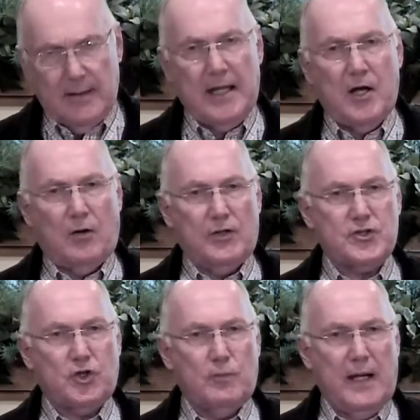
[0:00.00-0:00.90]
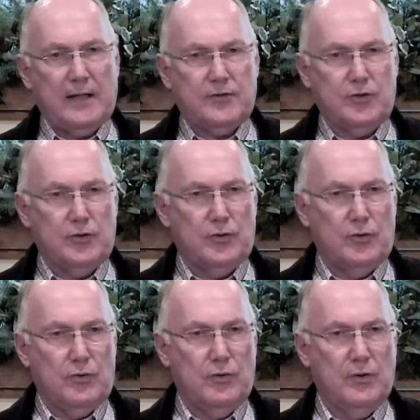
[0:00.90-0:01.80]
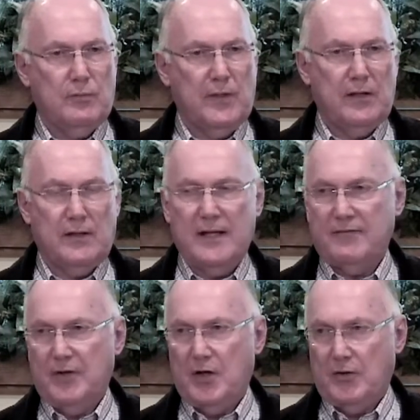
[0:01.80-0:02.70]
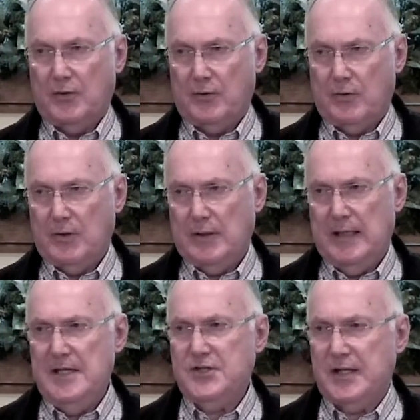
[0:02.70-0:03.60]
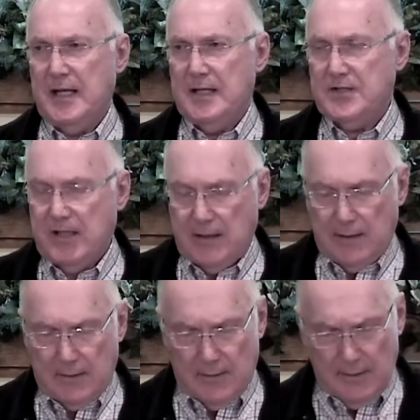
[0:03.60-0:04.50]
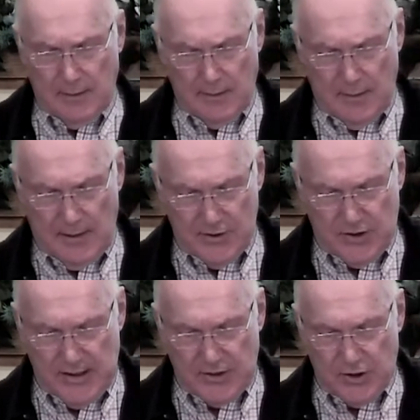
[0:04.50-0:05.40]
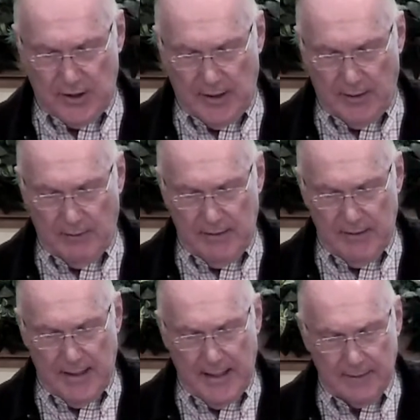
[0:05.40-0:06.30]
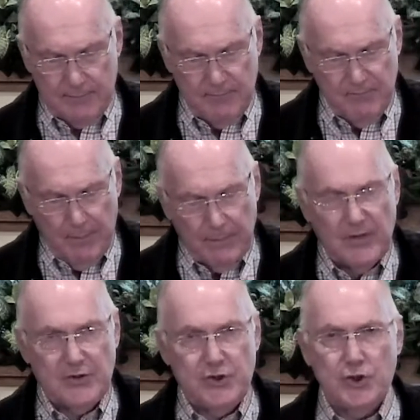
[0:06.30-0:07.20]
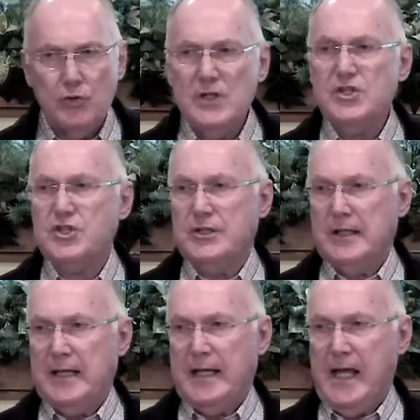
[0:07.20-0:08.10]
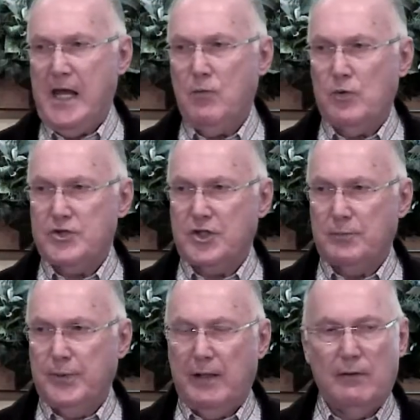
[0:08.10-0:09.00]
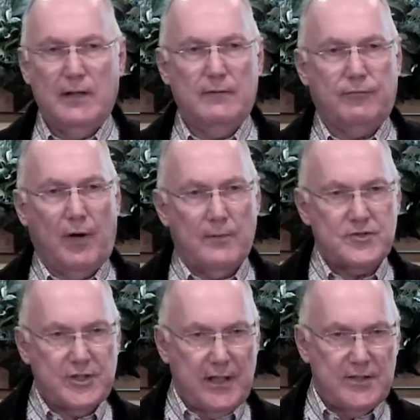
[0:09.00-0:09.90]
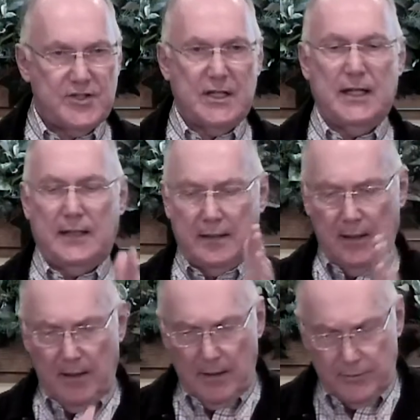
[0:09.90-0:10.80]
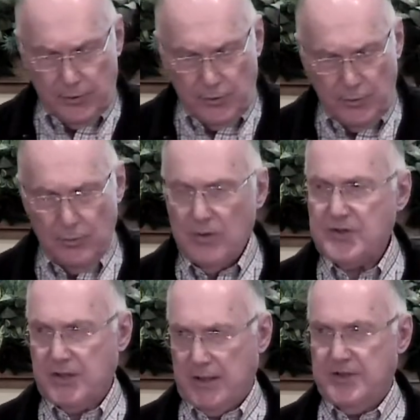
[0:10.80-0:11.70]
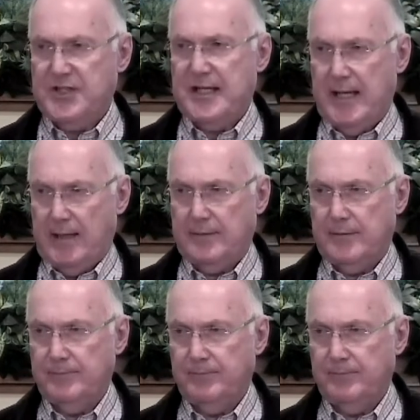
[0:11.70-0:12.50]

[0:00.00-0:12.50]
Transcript: Now, let's go back to Merrill F. Unger. He says in his dictionary that the Jewish day was the period from sunset to sunset,